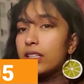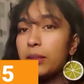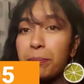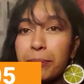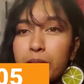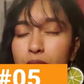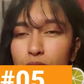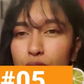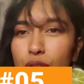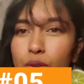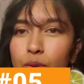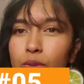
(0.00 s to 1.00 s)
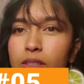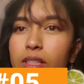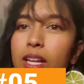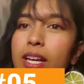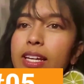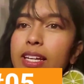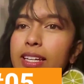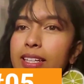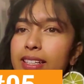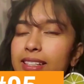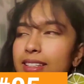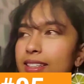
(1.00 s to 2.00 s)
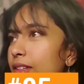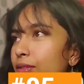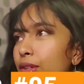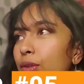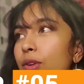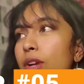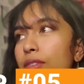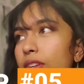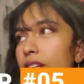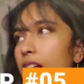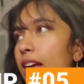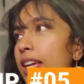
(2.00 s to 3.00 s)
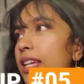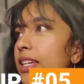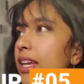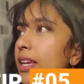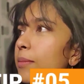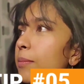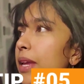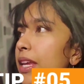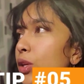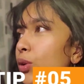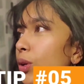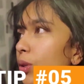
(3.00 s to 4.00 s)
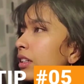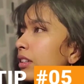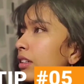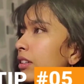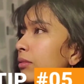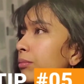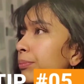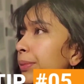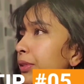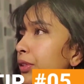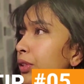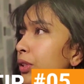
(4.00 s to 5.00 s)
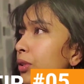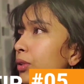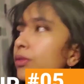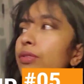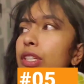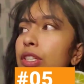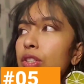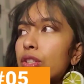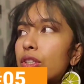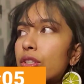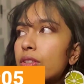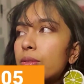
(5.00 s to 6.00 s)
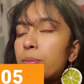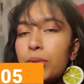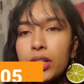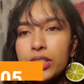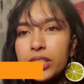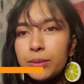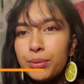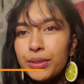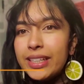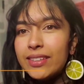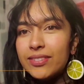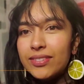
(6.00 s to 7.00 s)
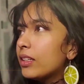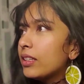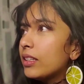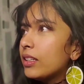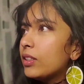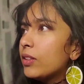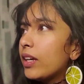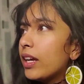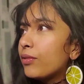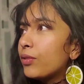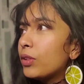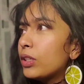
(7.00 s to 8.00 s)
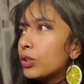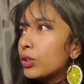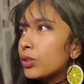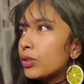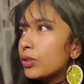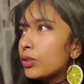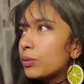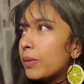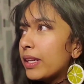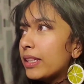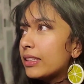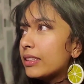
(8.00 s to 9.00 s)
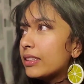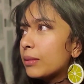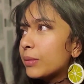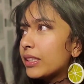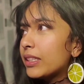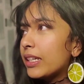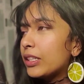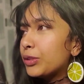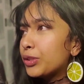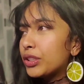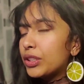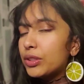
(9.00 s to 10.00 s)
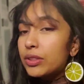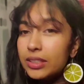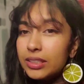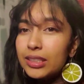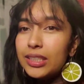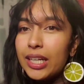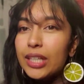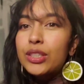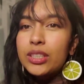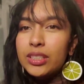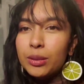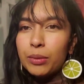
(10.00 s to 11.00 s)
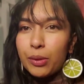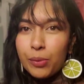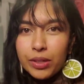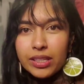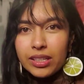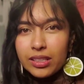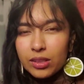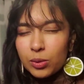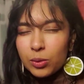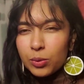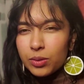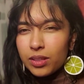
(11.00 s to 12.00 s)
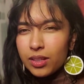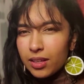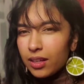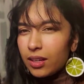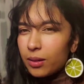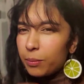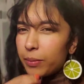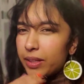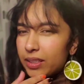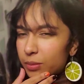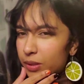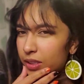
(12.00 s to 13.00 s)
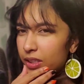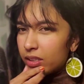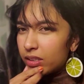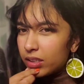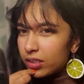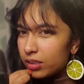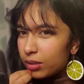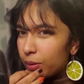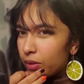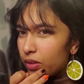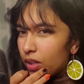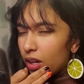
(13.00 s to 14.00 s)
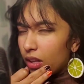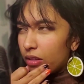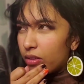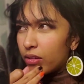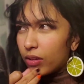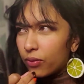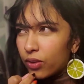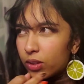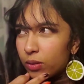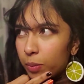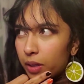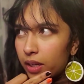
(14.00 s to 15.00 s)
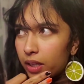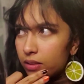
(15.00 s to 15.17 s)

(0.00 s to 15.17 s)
Build your own client. If you don't have a client yet, make your own. Build your own fictional project brief. You have full control, so make this something that interests you. This is actually something we did in school. It makes me curious about the author of this Byte.